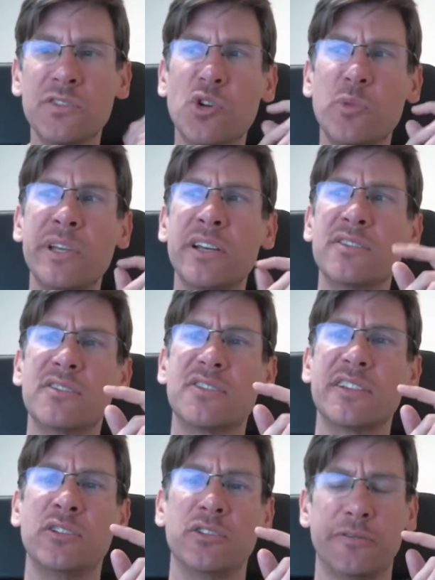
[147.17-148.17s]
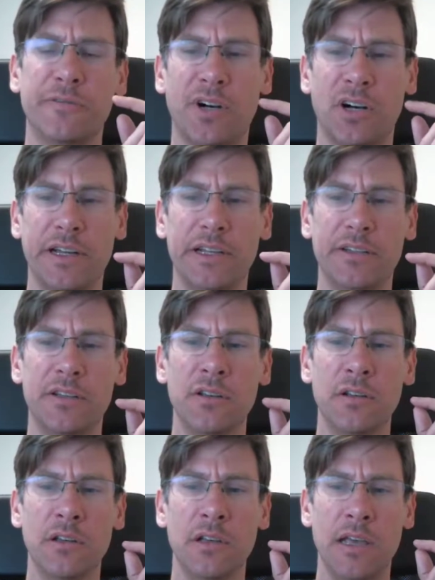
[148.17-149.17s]
So because it's ill-defined,
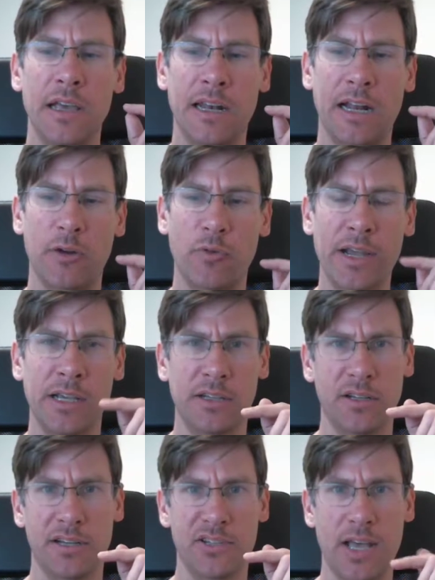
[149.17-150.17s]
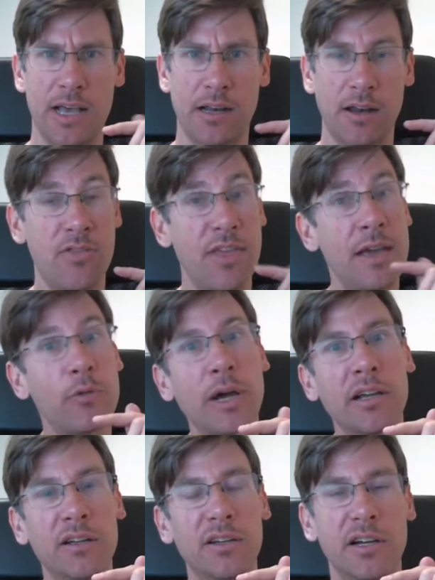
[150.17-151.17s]
and I recognize that, and they
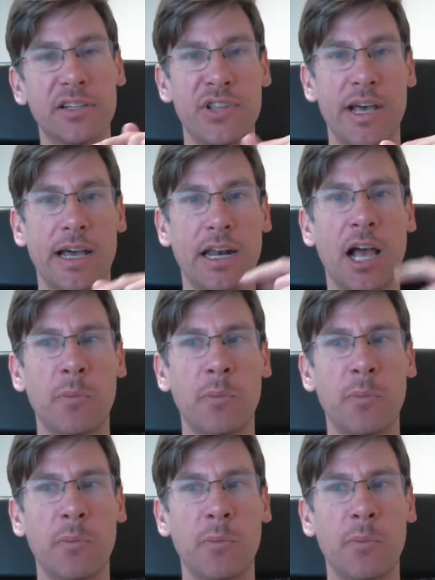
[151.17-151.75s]
recognize that,